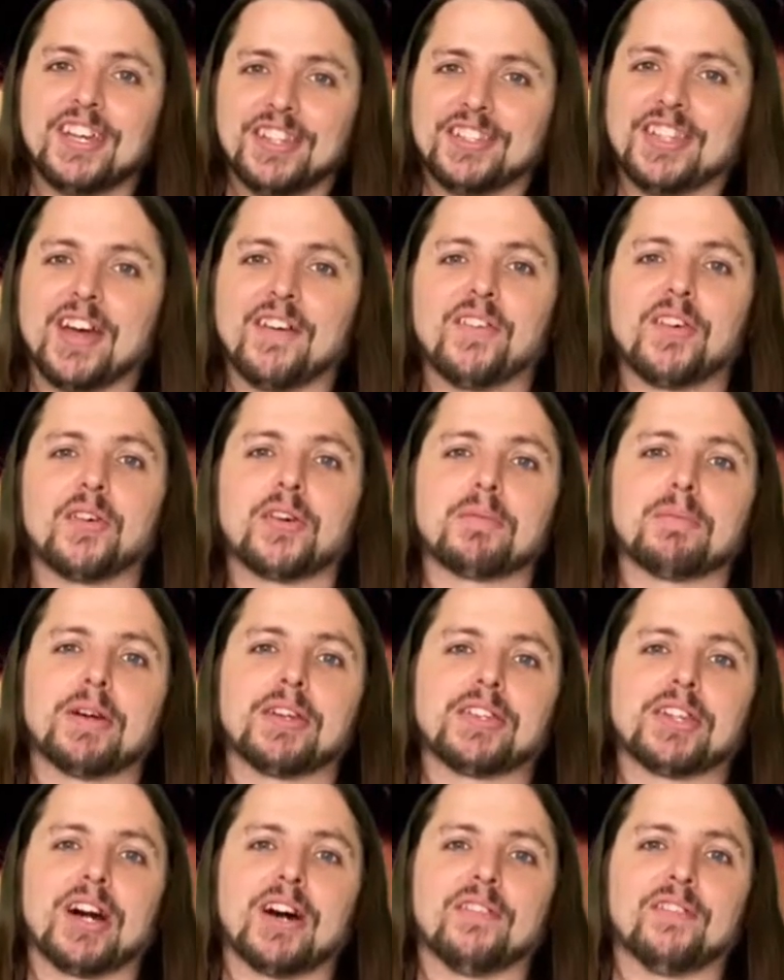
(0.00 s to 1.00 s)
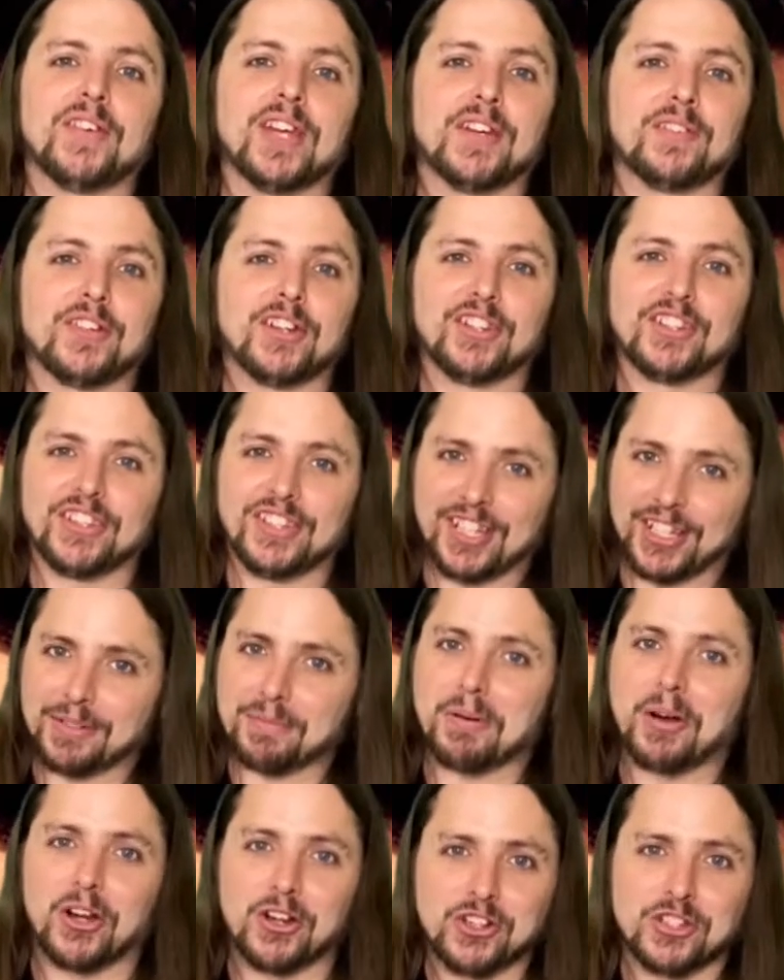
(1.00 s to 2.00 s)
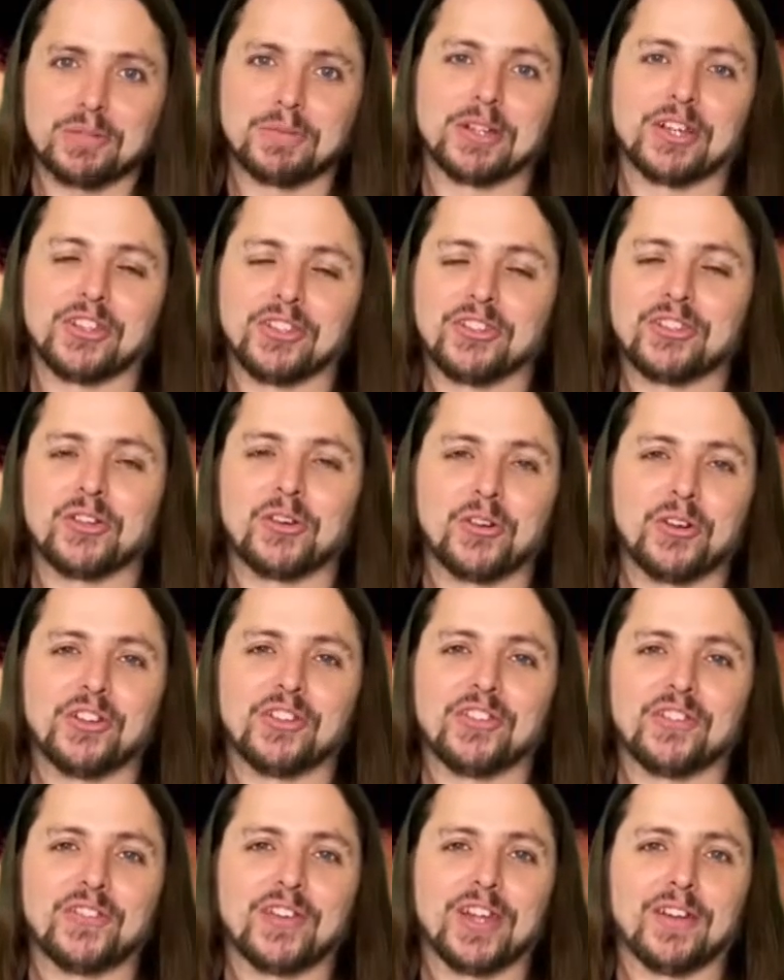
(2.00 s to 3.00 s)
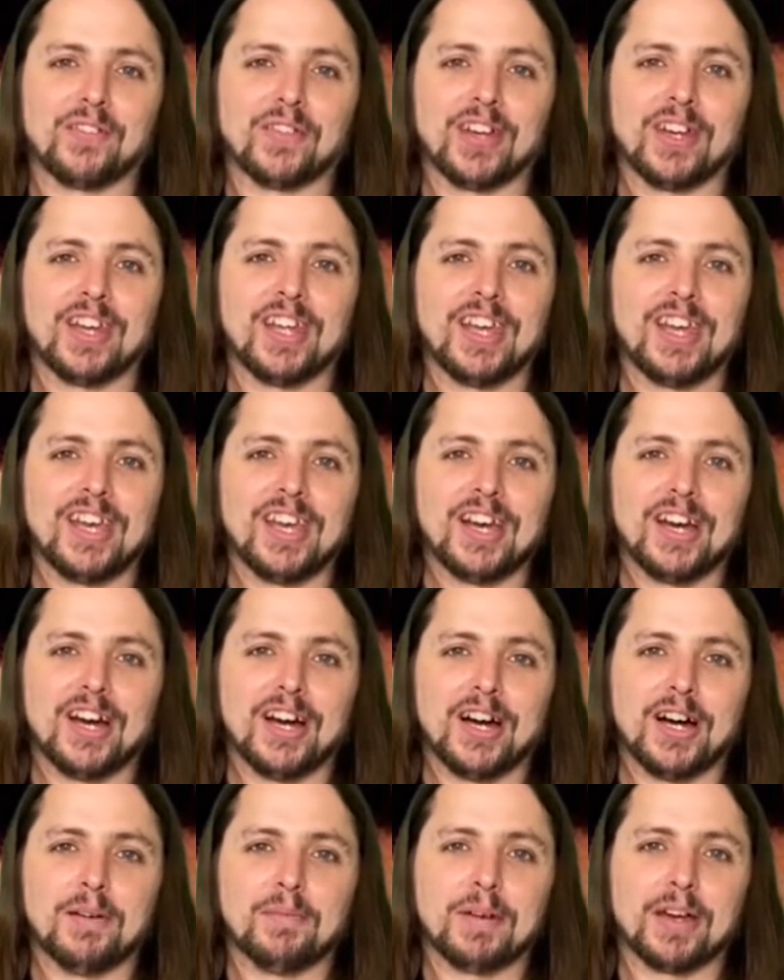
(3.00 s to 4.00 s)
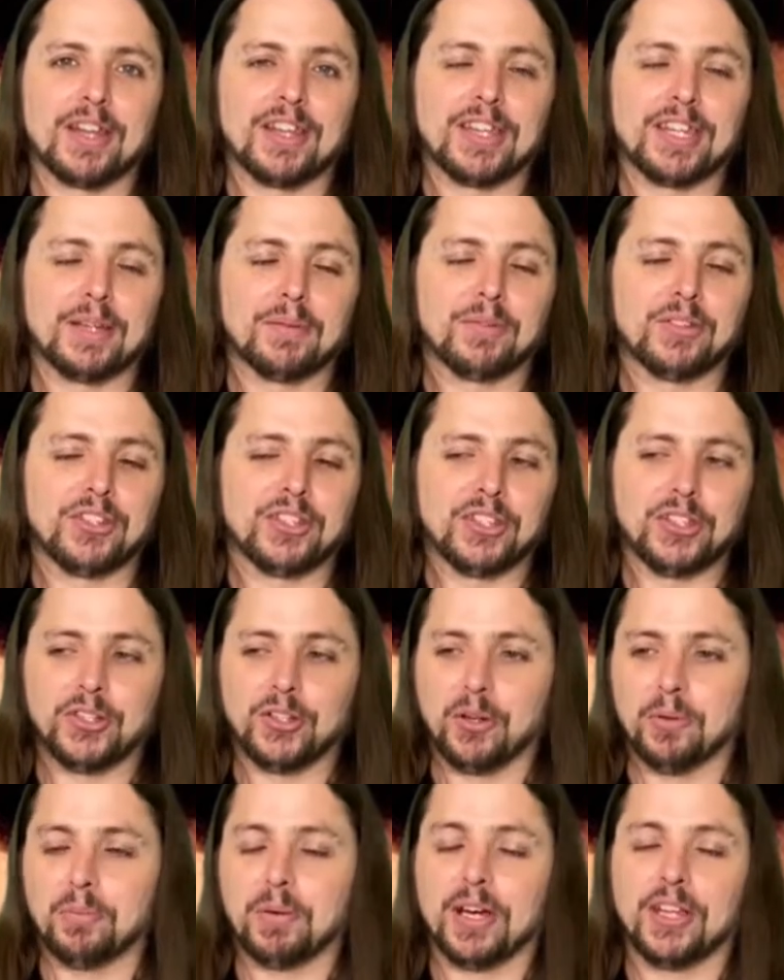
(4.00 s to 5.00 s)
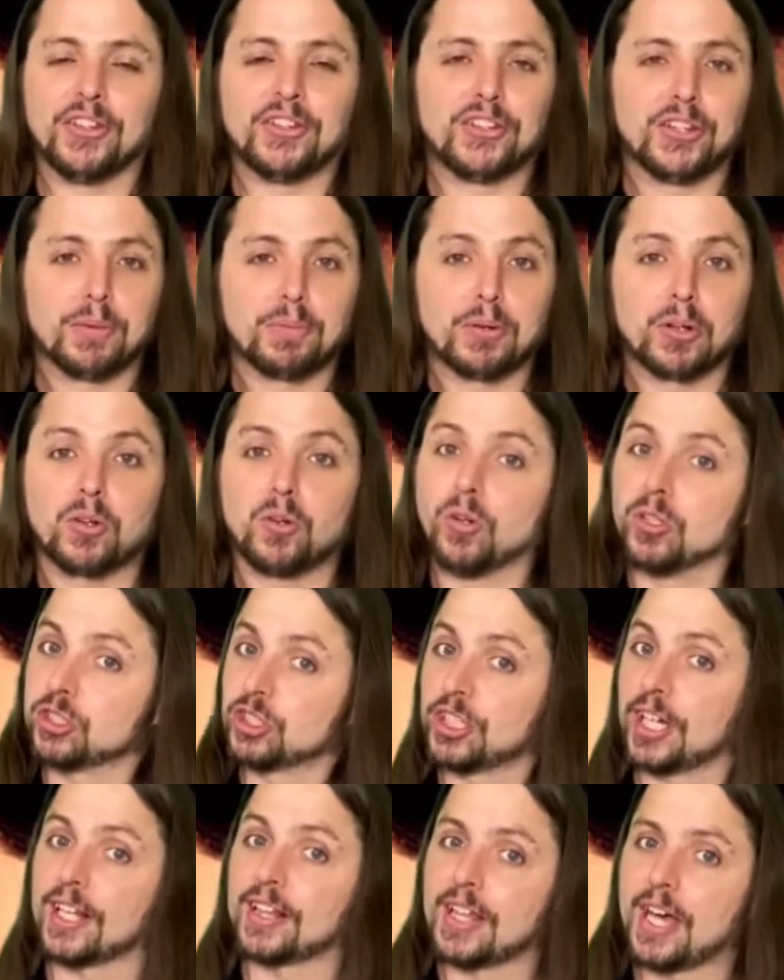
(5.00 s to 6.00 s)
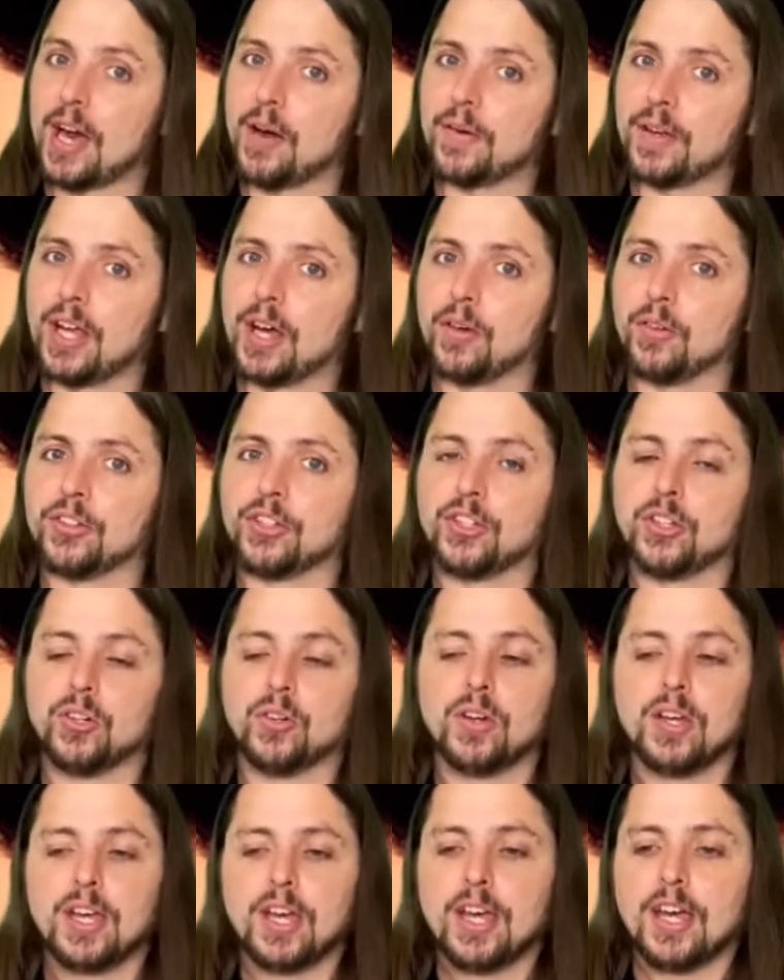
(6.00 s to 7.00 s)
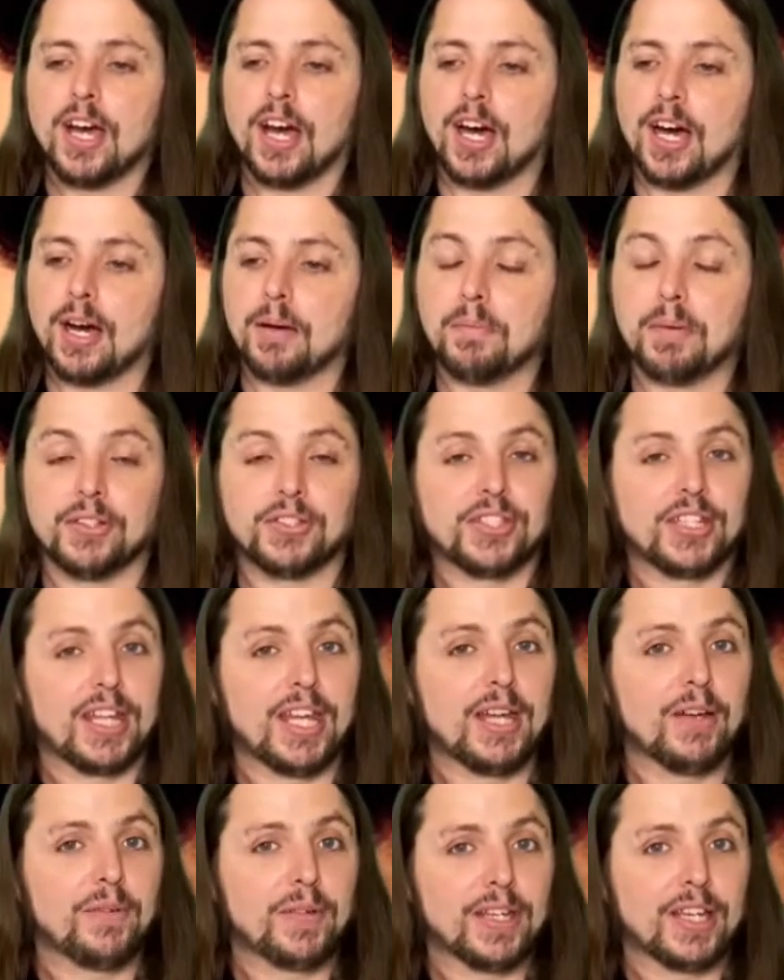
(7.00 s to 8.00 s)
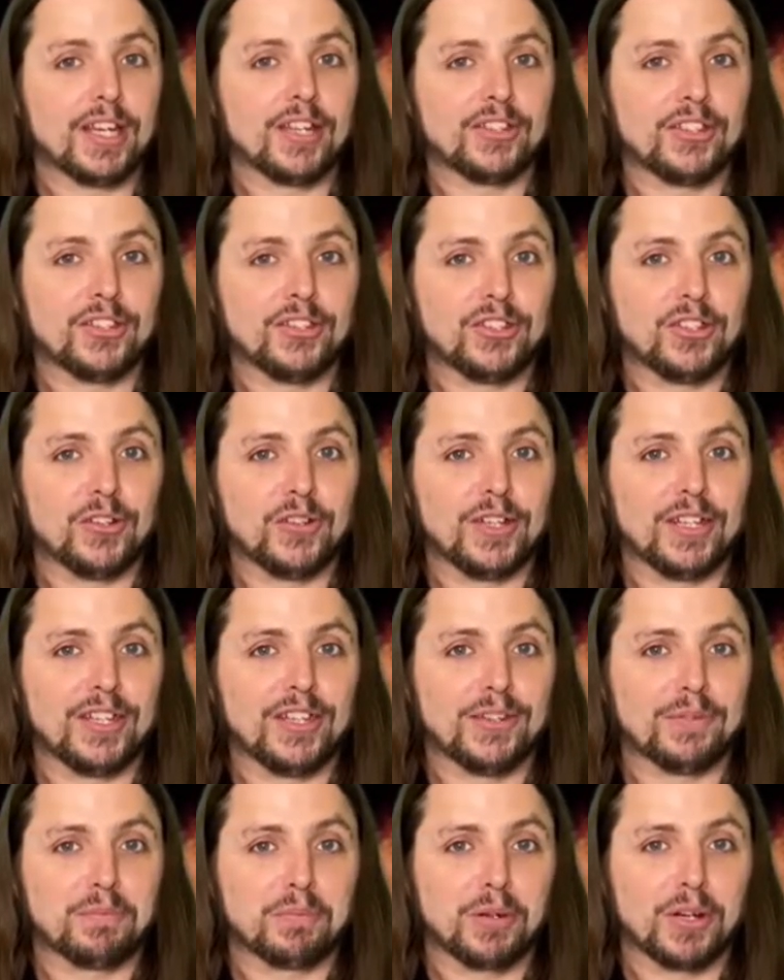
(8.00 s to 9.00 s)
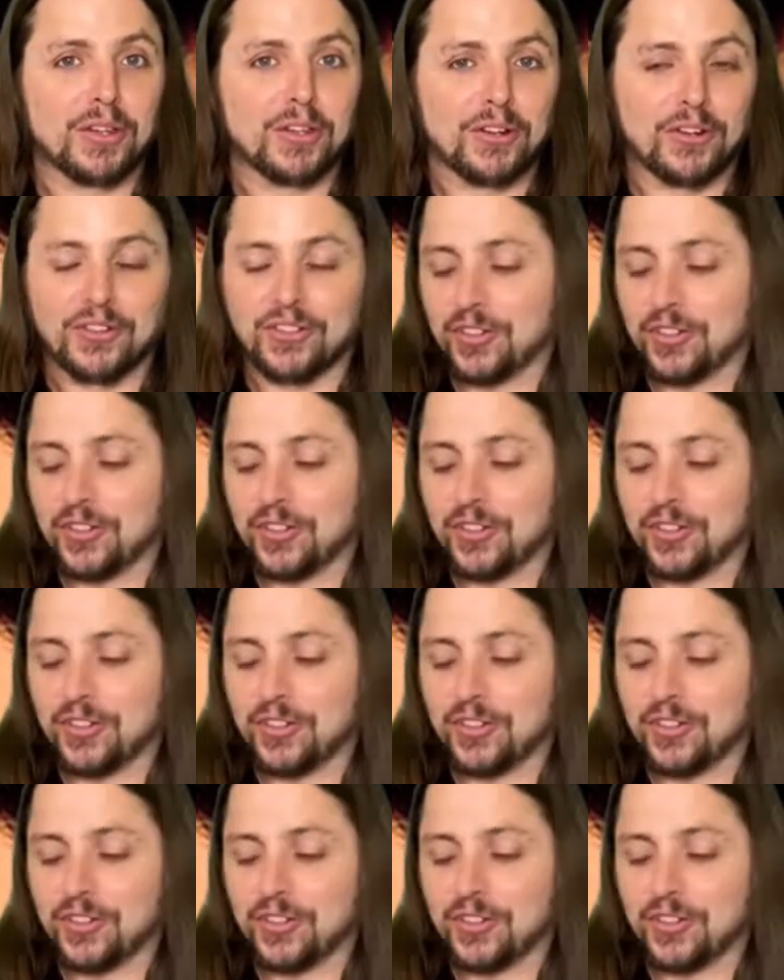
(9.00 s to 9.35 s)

Definitely one of my top favorites, and that's partially because Thor is a favorite out of the MCU, but super cool. Check that one out too. But today we get to do his brother.